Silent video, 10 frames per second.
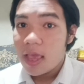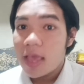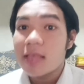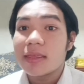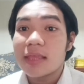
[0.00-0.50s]

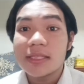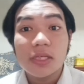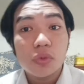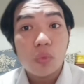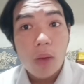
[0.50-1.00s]
It tells
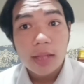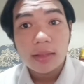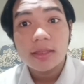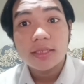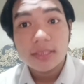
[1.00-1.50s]
us
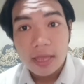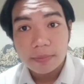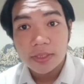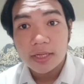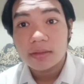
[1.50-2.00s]
what the
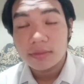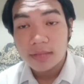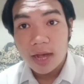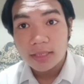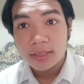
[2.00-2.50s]
subject
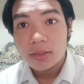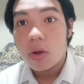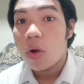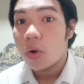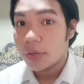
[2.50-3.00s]
does
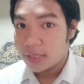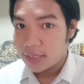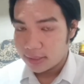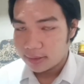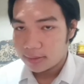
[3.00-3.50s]
or
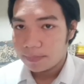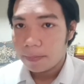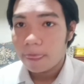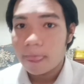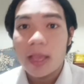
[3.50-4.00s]
is.
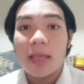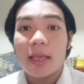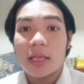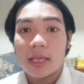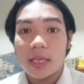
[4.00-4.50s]

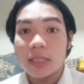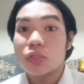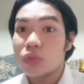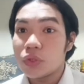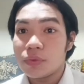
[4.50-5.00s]

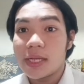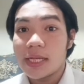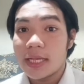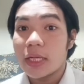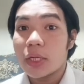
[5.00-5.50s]
It
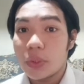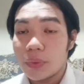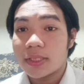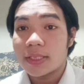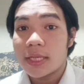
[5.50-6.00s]
usually
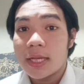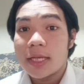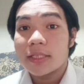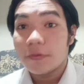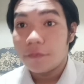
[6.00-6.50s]
includes
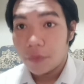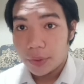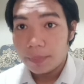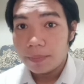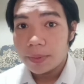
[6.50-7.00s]
the
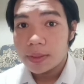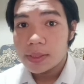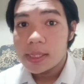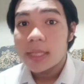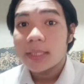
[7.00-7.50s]
verb,
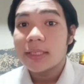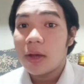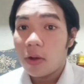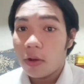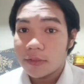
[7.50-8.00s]
the
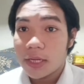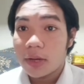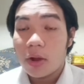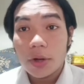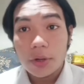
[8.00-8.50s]

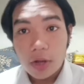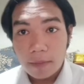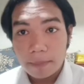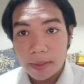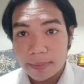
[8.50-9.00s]
object or
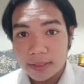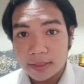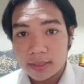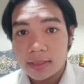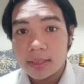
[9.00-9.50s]

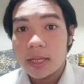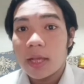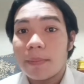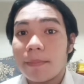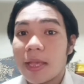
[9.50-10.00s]
complement,
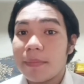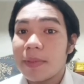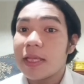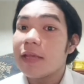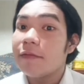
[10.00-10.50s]

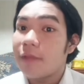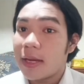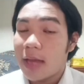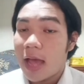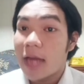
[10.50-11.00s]
maybe
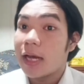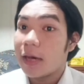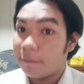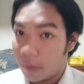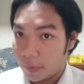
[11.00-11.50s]
even an
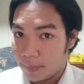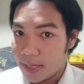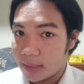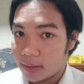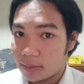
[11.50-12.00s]
adverbial.